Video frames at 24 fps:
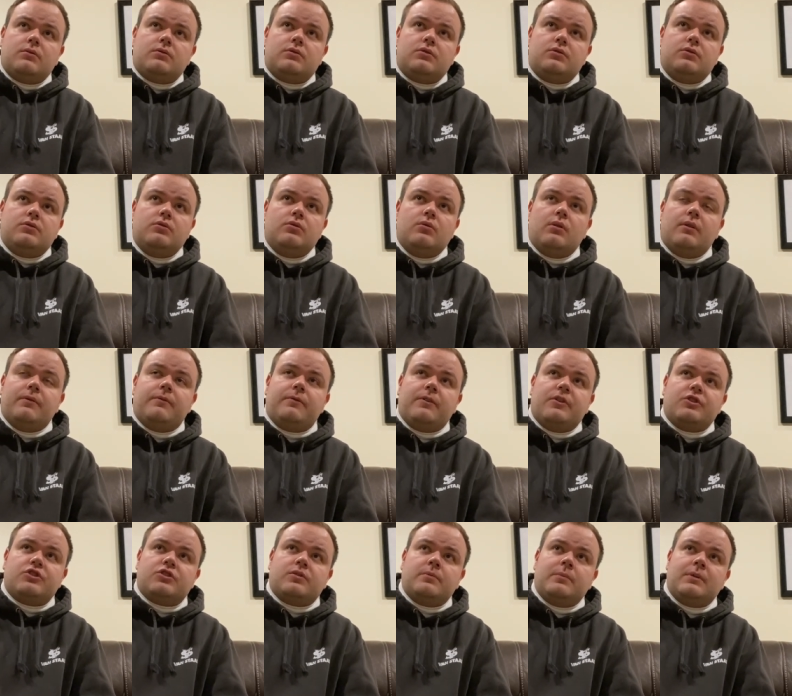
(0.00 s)
to a
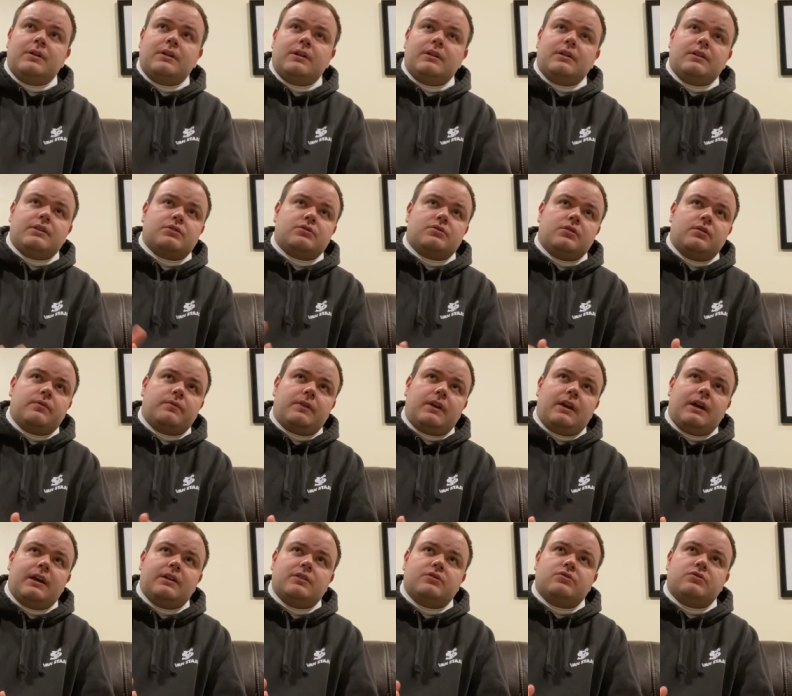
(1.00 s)
fisherman and a surf
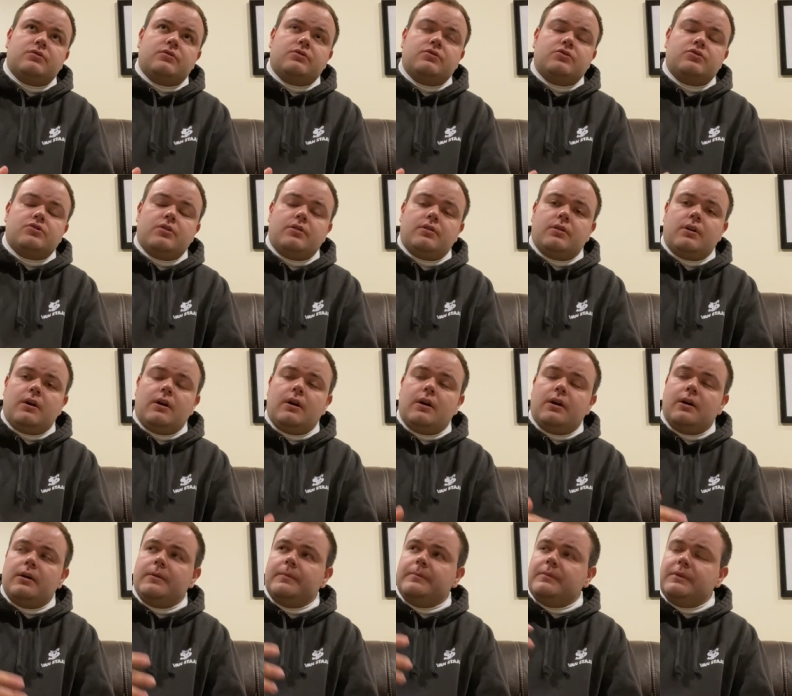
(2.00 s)
caster in,
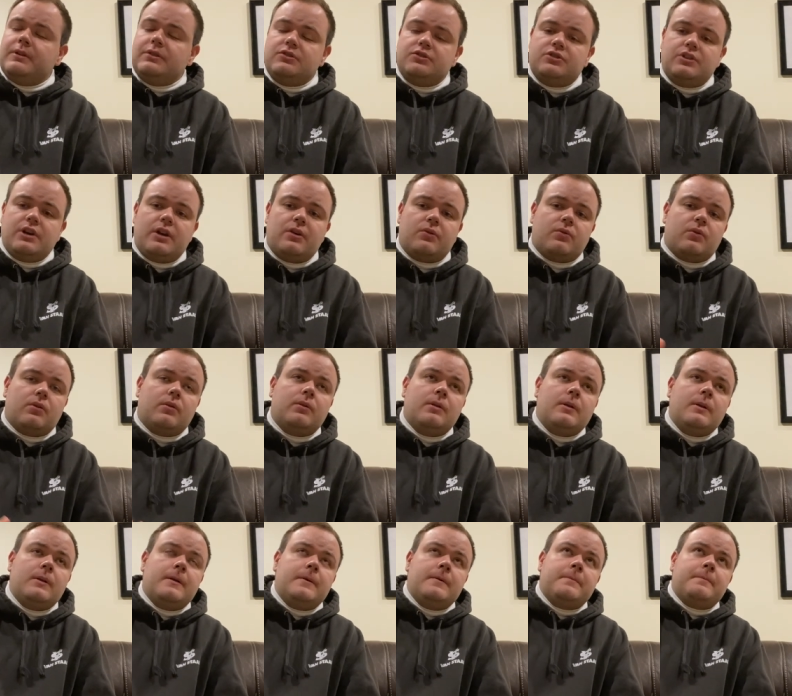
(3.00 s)
um, in general?
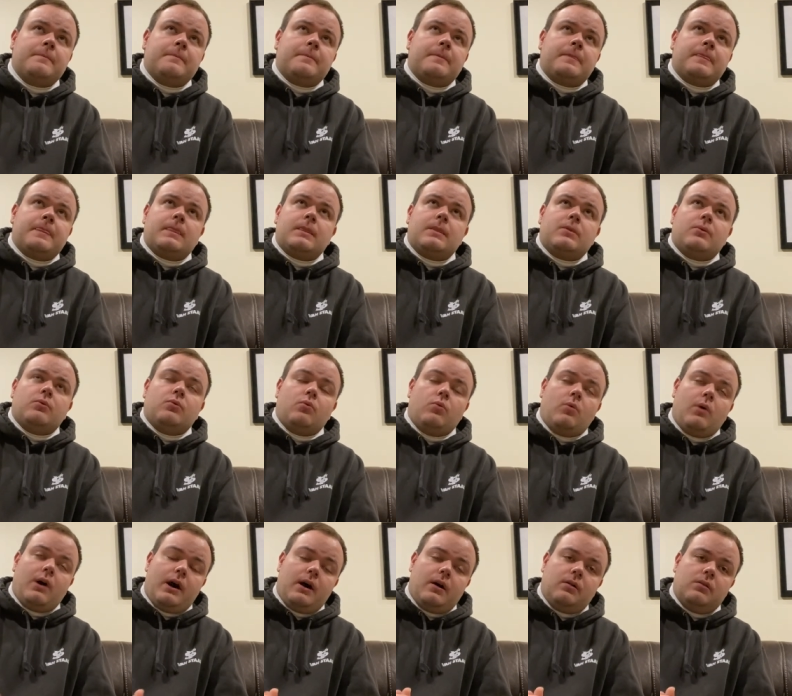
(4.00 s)

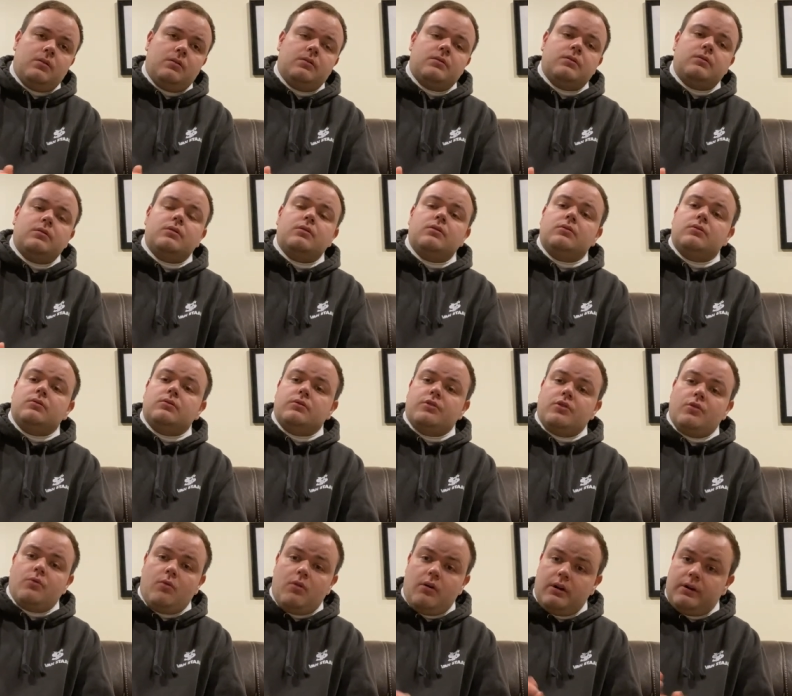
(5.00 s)
Well,
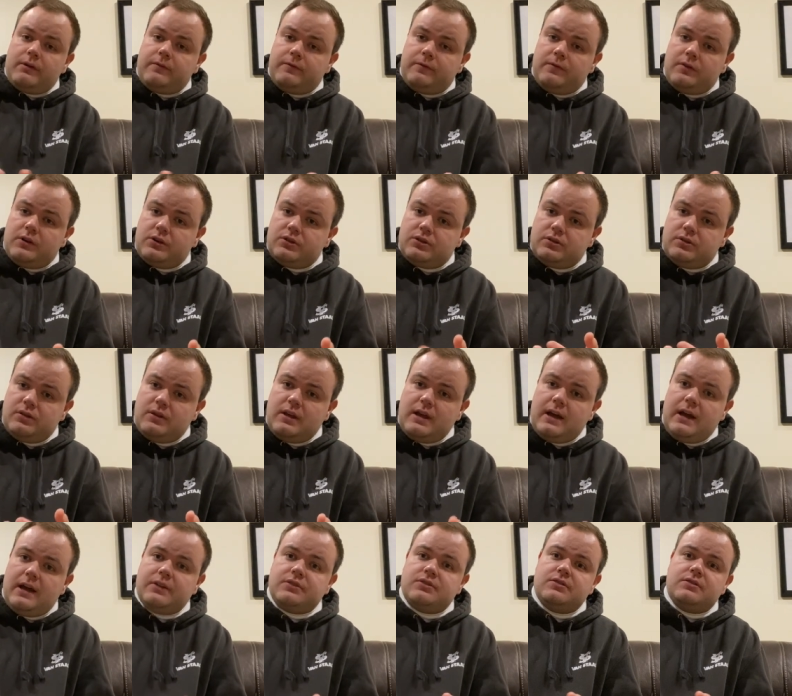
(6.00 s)
you want to fish the
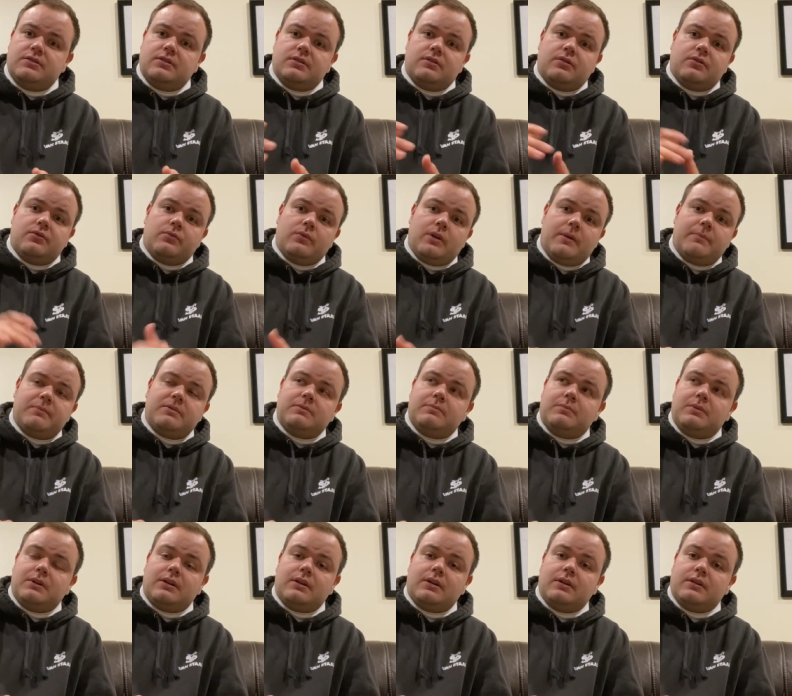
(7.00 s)
edges of the rips
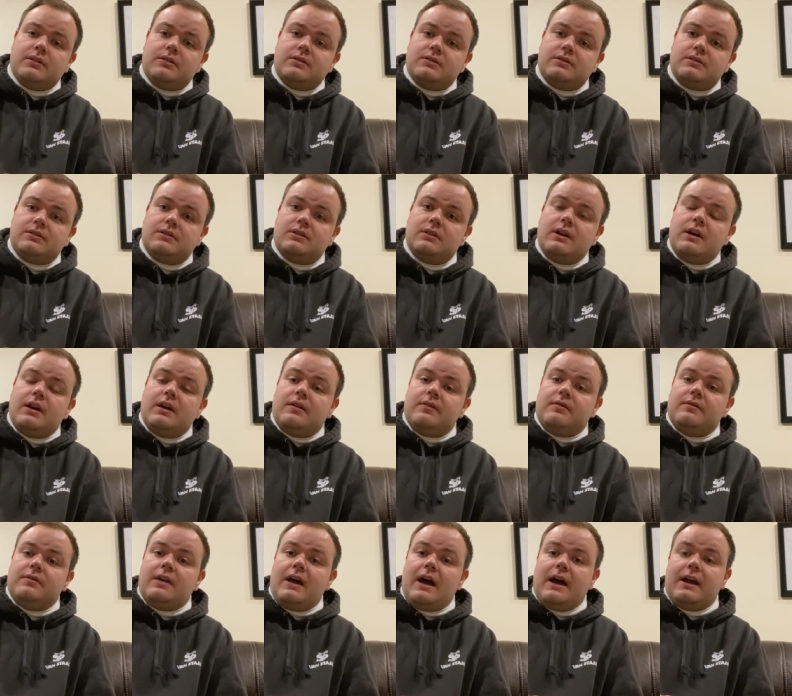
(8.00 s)
because
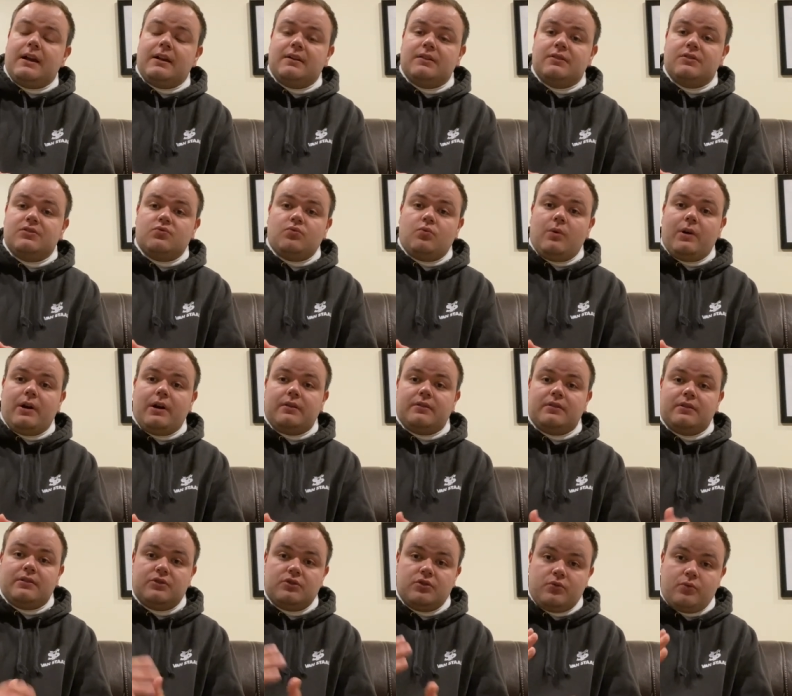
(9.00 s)
that is where
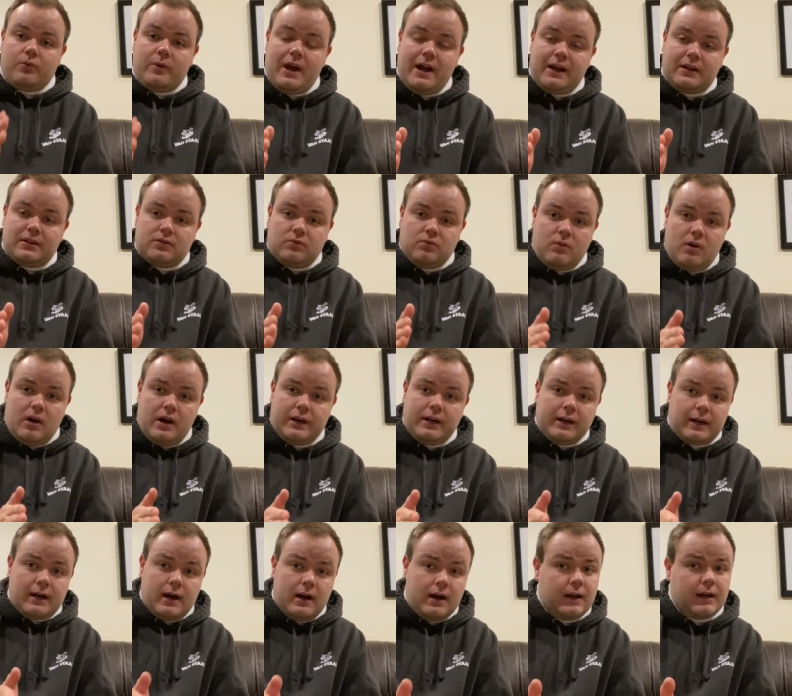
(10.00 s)
the direct line
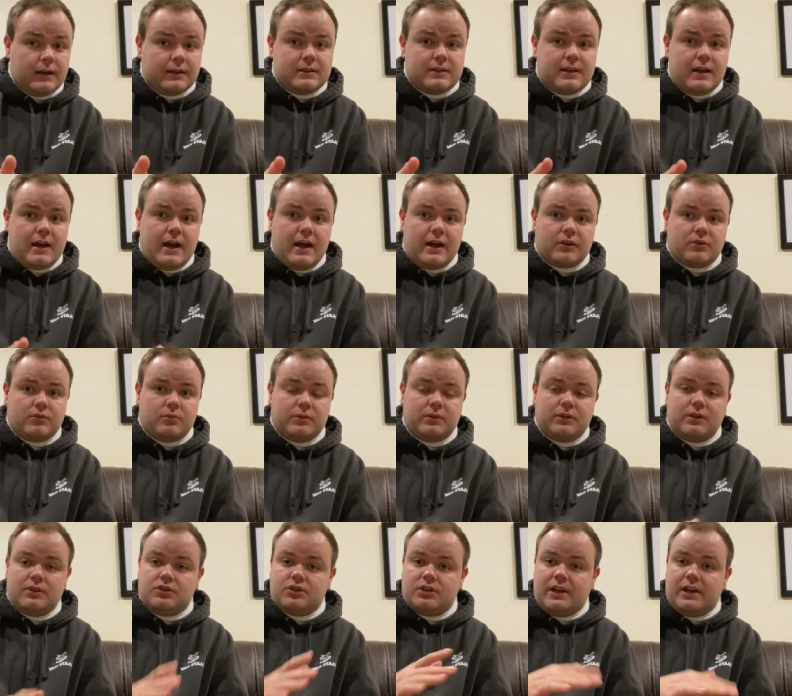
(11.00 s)
of contact with
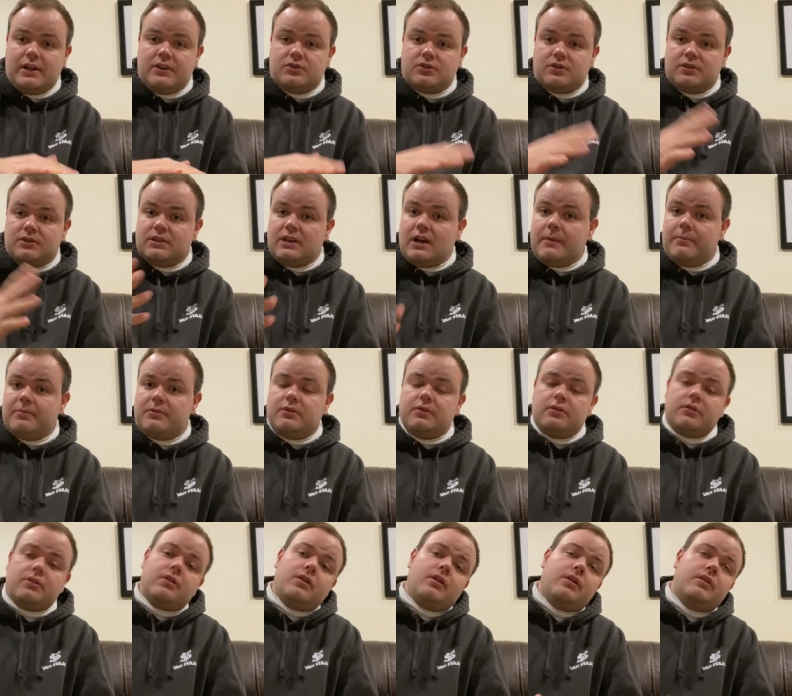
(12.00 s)
the change in depth
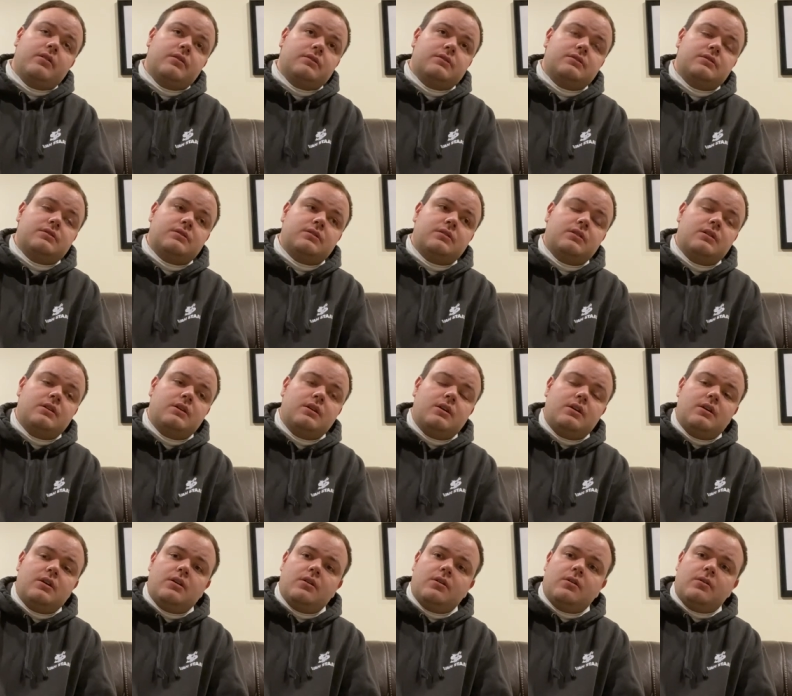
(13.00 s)
occurs.
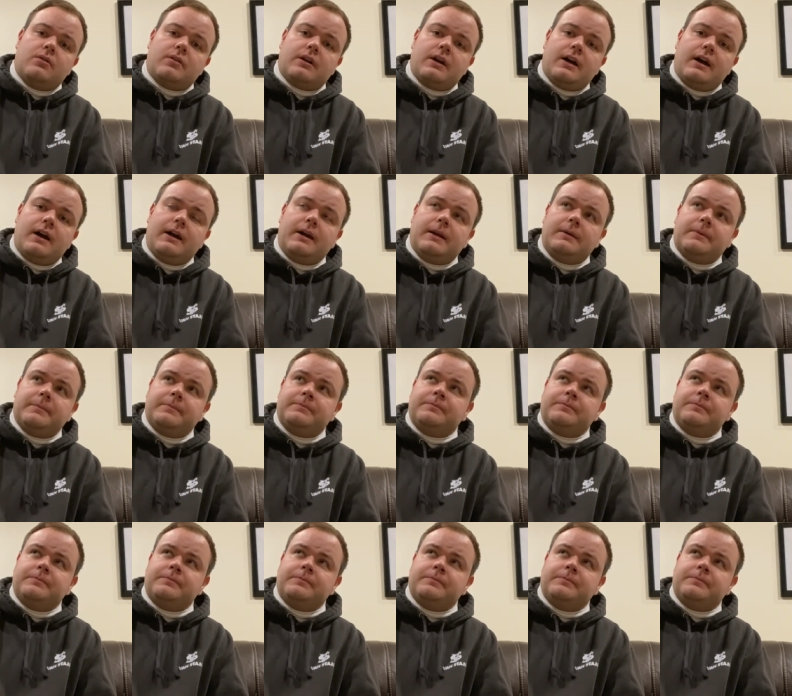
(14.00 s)
Okay?